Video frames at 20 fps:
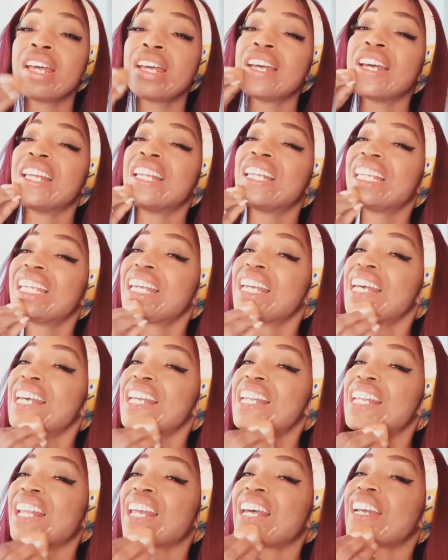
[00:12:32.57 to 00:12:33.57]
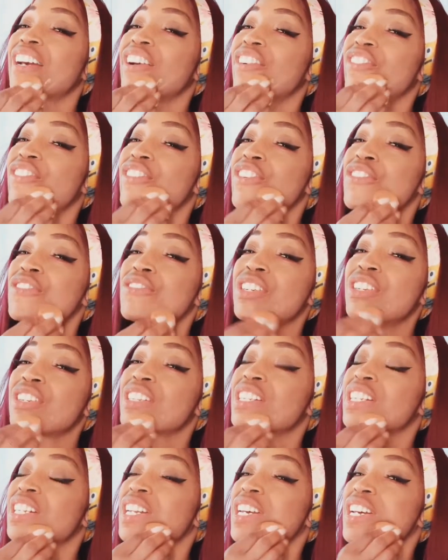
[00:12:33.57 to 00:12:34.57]
And then, like a few
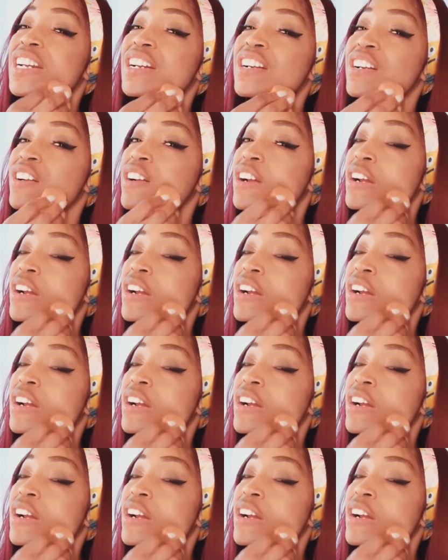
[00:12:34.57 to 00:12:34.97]
years later,